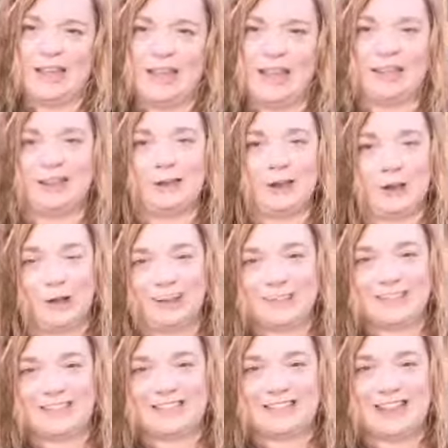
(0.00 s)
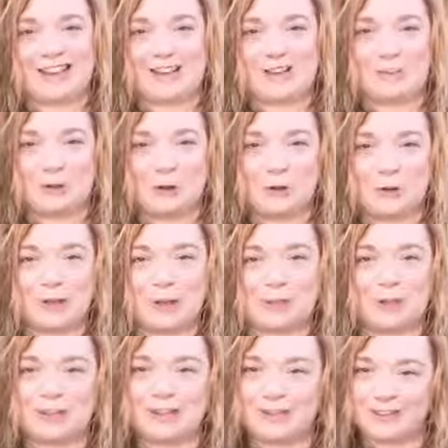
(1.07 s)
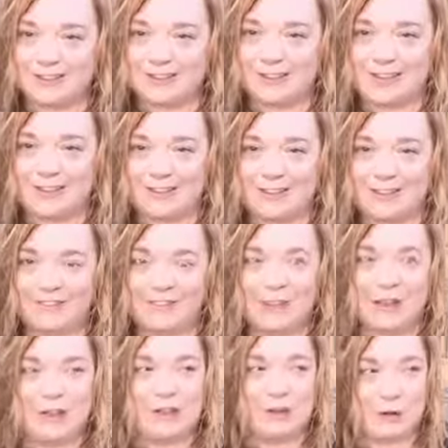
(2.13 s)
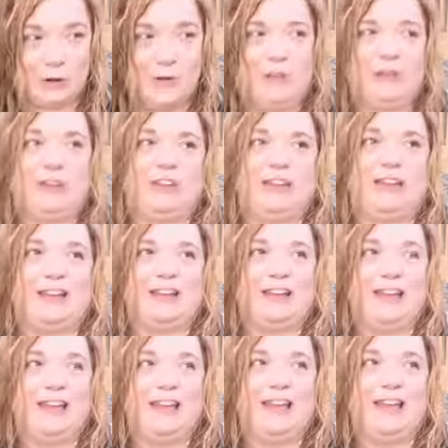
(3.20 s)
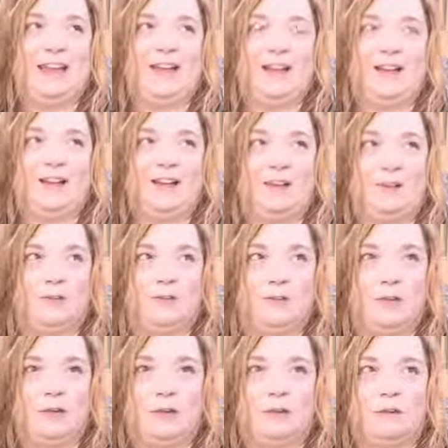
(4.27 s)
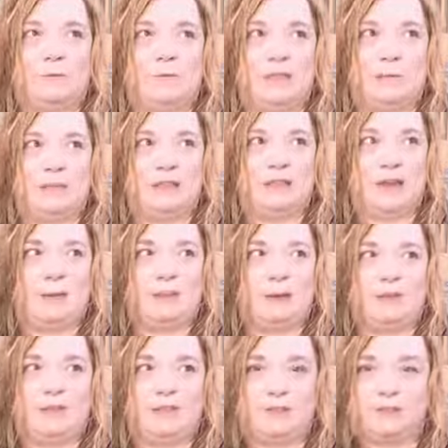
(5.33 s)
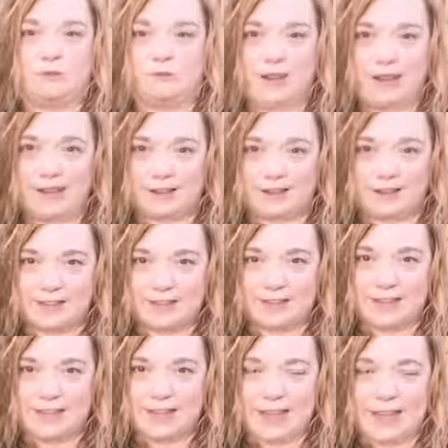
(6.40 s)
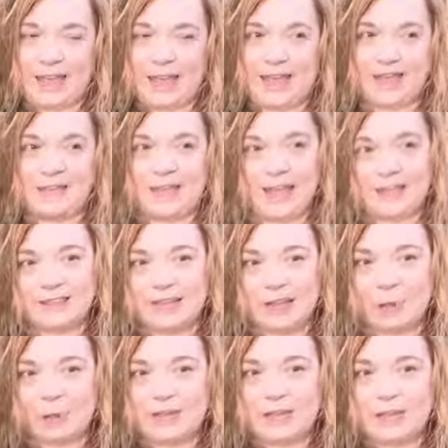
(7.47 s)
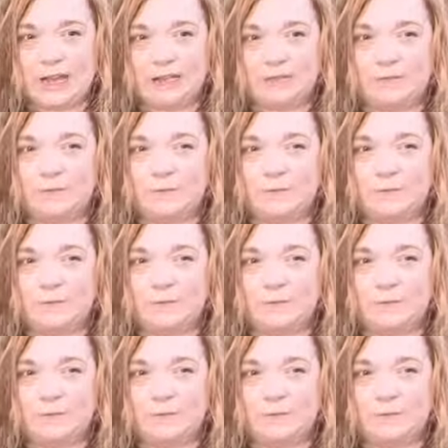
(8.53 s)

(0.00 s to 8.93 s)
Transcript: And then all of a sudden you're questioning yourself. You're questioning, oh, well, maybe that person's right. And that's how we kind of